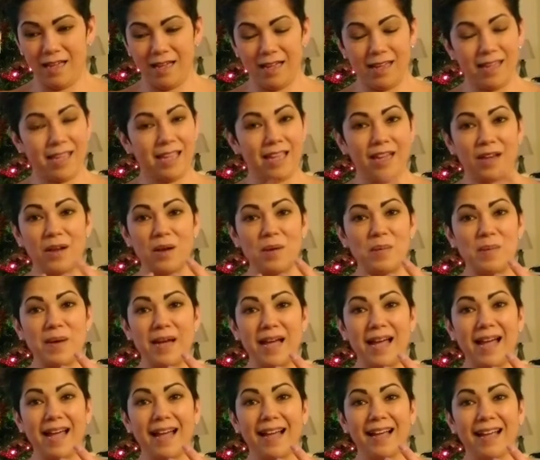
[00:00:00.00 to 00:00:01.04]
I can't go
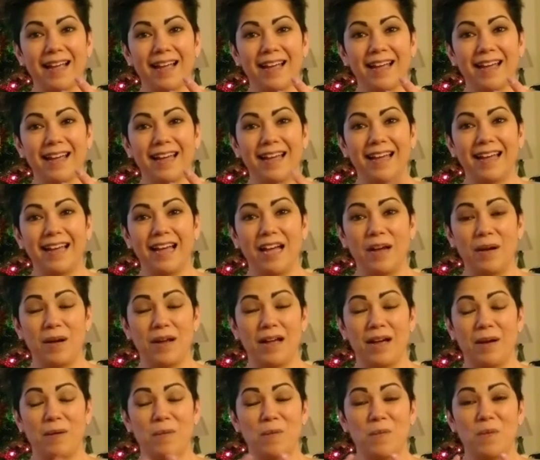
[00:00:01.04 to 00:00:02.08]
back. I
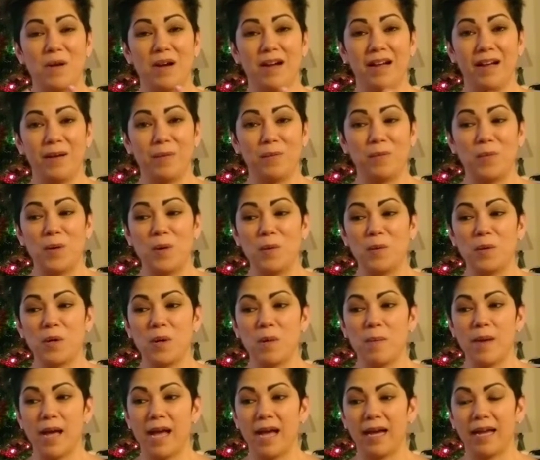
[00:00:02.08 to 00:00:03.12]
won't
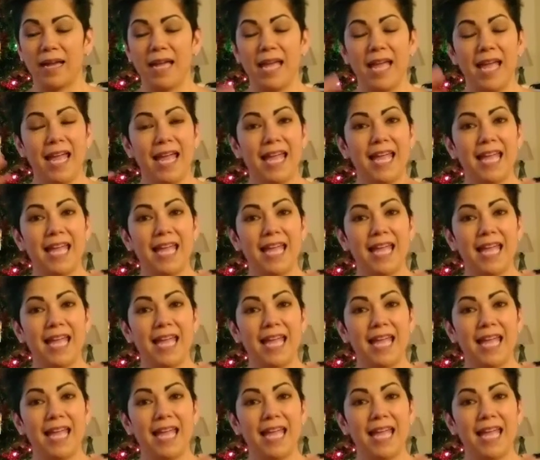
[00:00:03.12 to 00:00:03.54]
go back.